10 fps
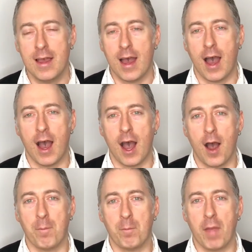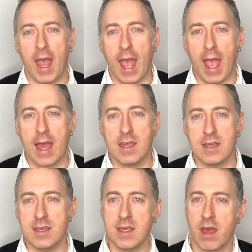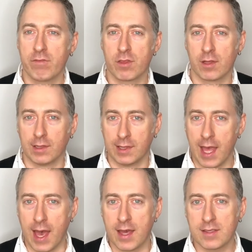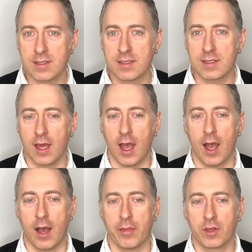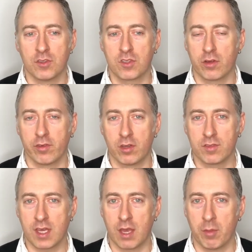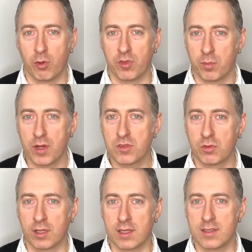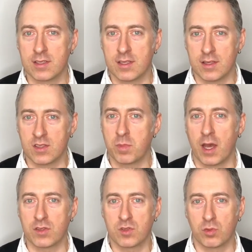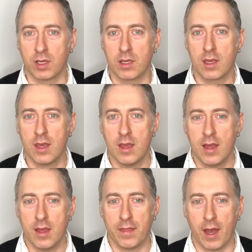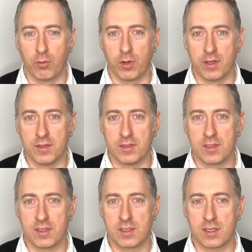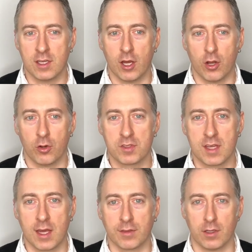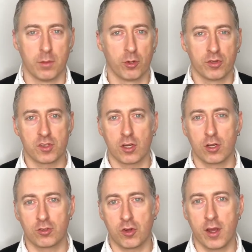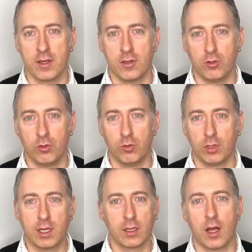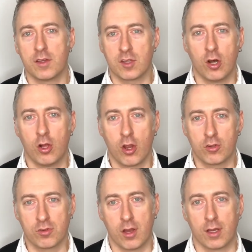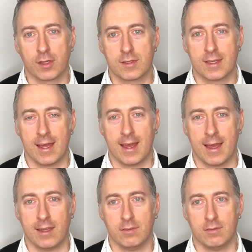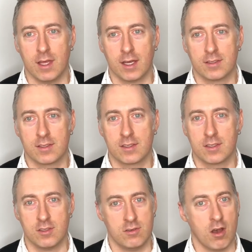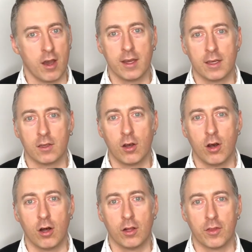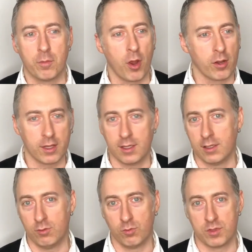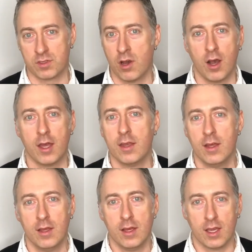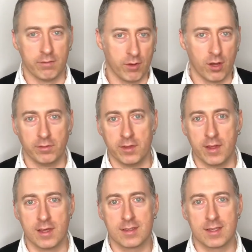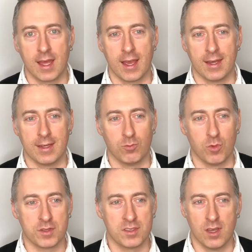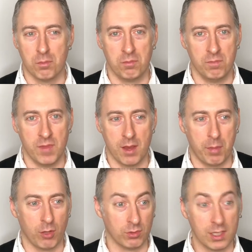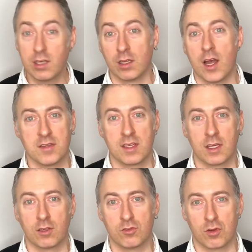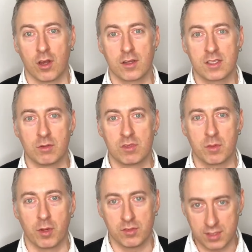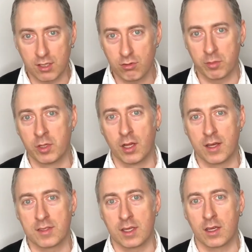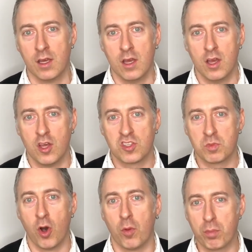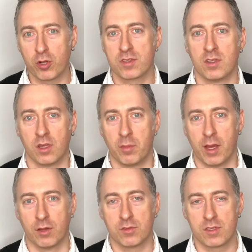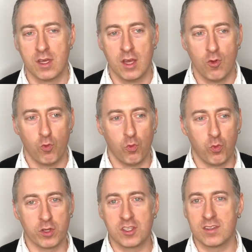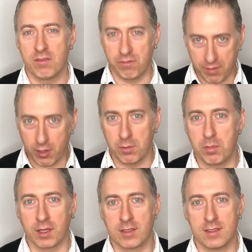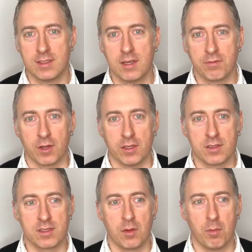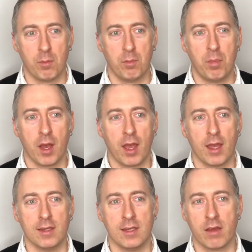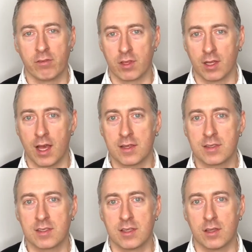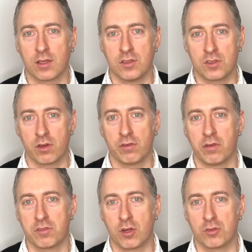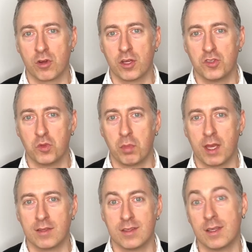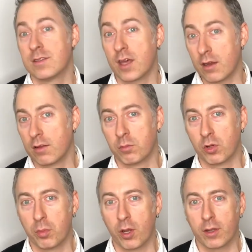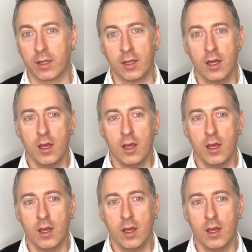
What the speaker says: And nevertheless, the Conservatives came out with a press release this past week that was, you know, saying the Liberals are trying to legalize all hard drugs. And that's not it at all. The party was not involved in this, and it wasn't about legalizing drugs, it was about decriminalizing small personal amounts, which is a very big difference. But nevertheless, the Conservatives are trying to paint the entire Liberal Party